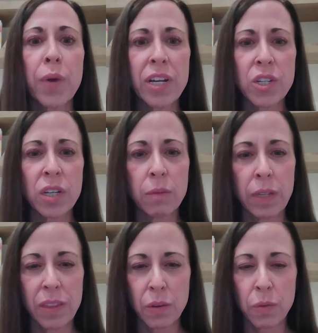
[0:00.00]
it's
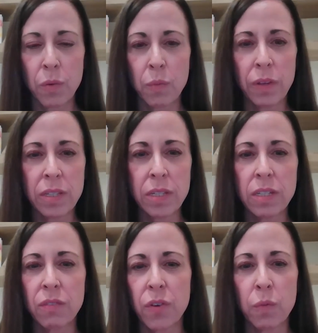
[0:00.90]
the
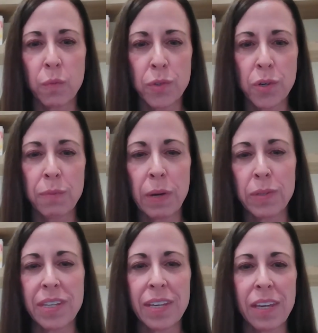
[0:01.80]
different term I
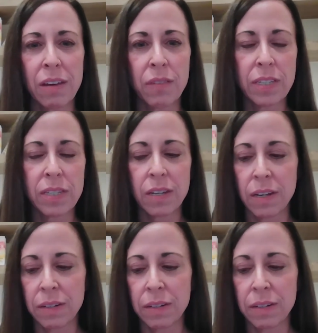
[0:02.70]
was thinking of. It's